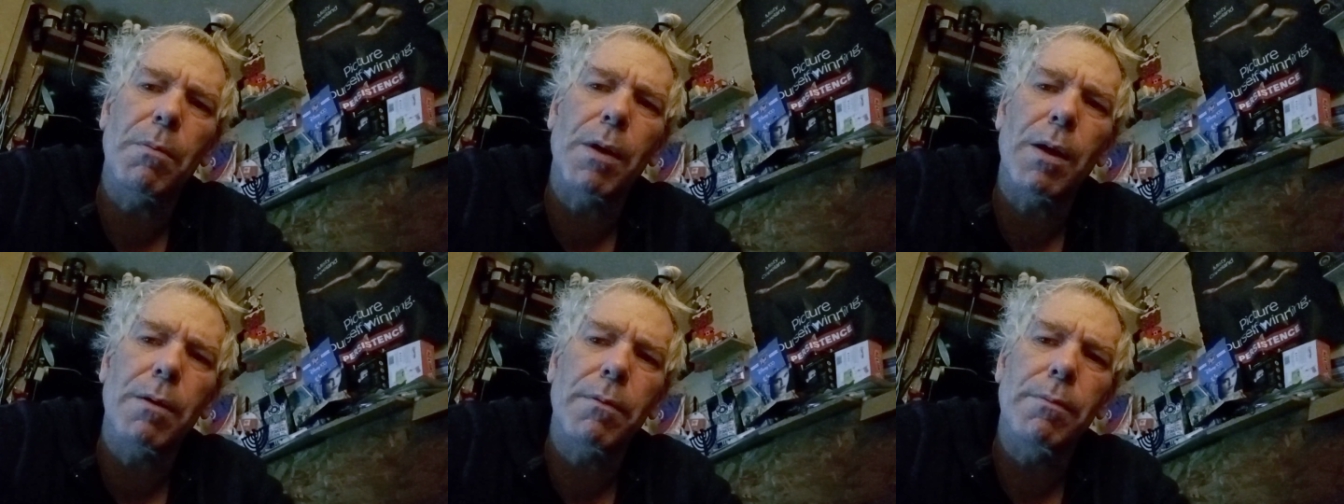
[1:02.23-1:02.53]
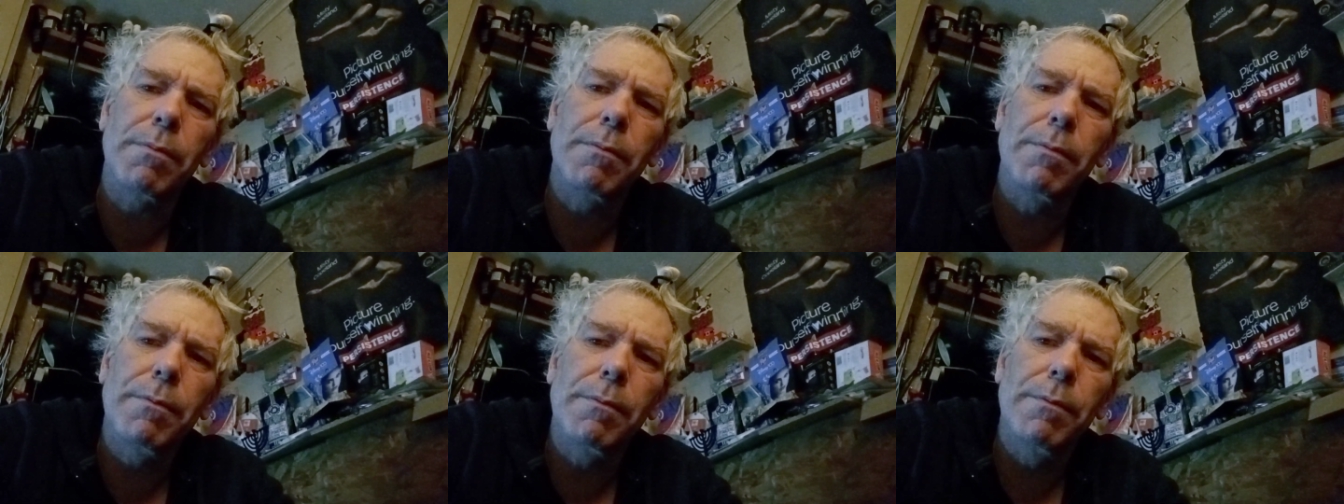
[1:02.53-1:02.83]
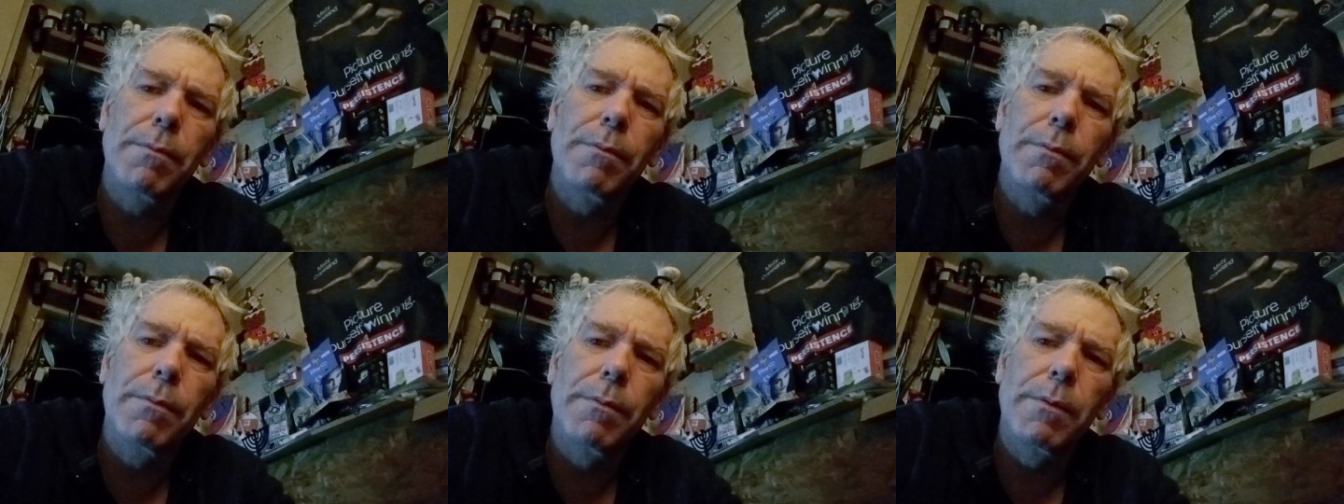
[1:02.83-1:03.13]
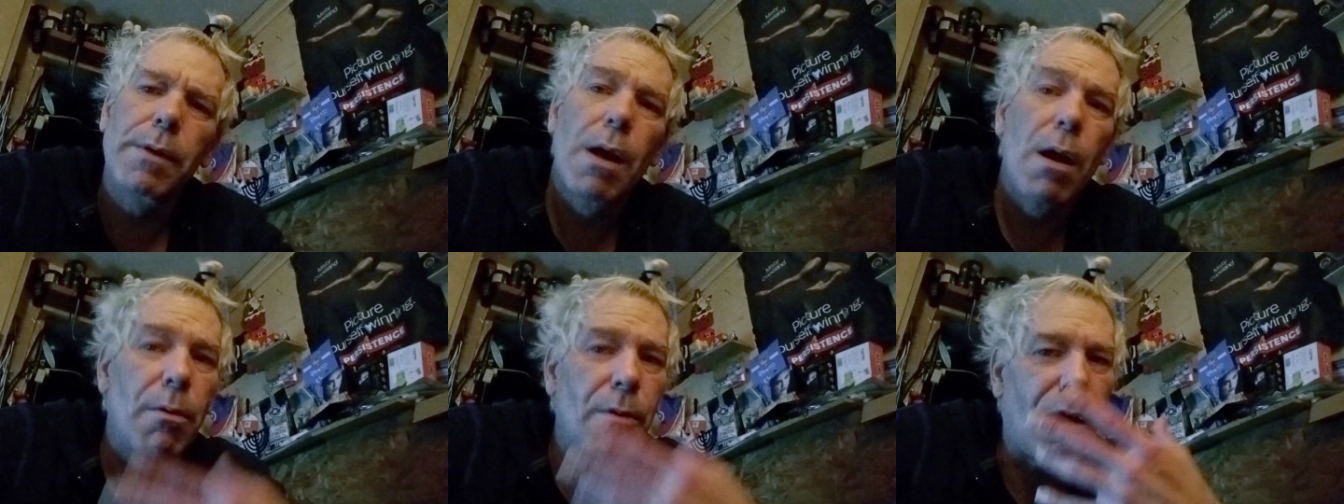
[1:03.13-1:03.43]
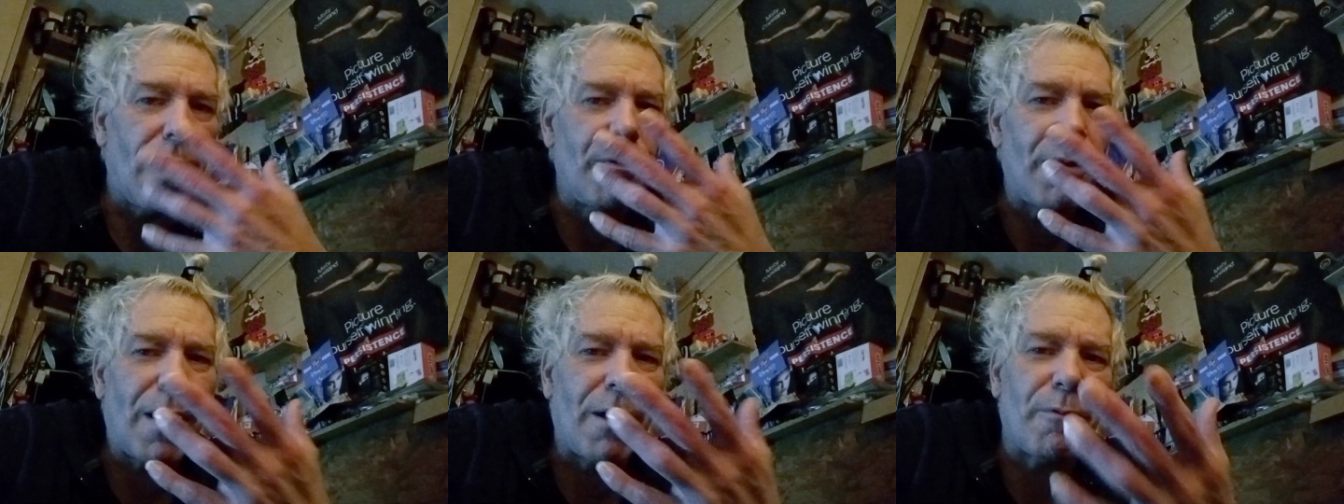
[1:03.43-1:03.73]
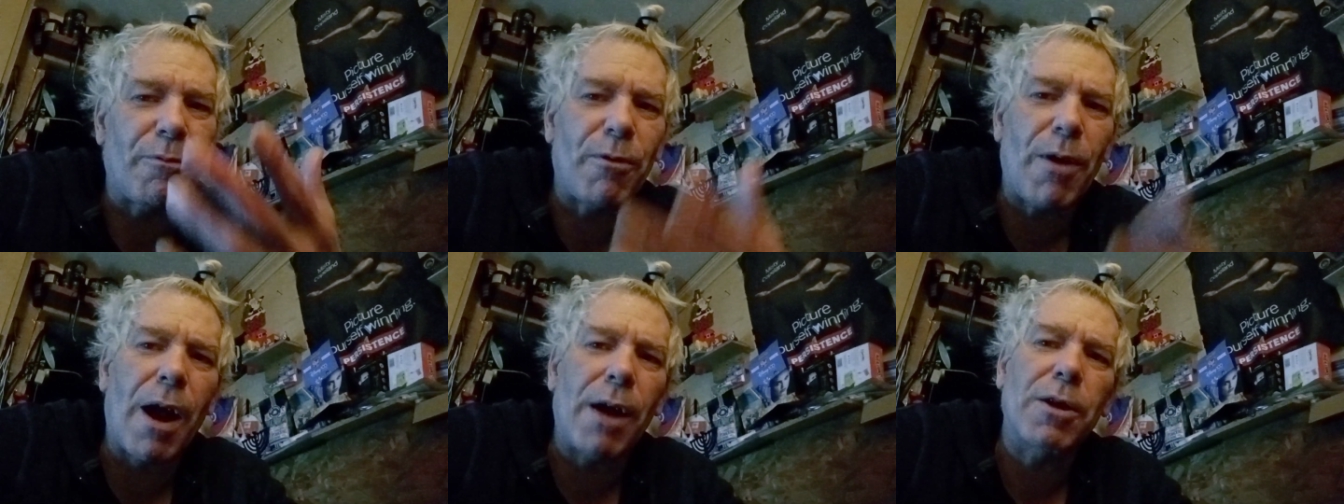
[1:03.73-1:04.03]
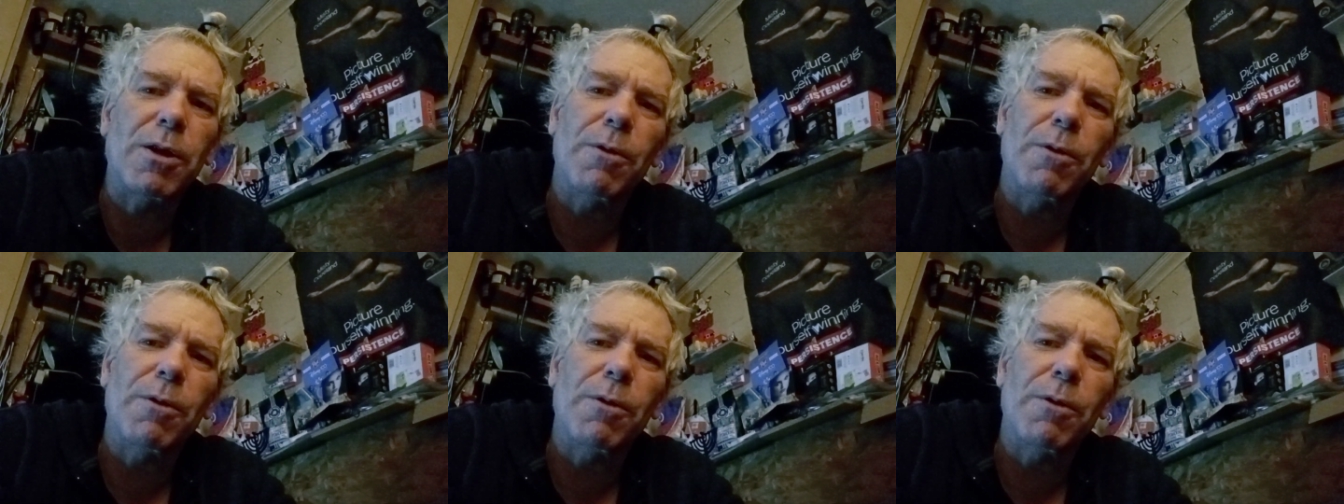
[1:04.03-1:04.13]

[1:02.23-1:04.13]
man? Well, I've had a fractured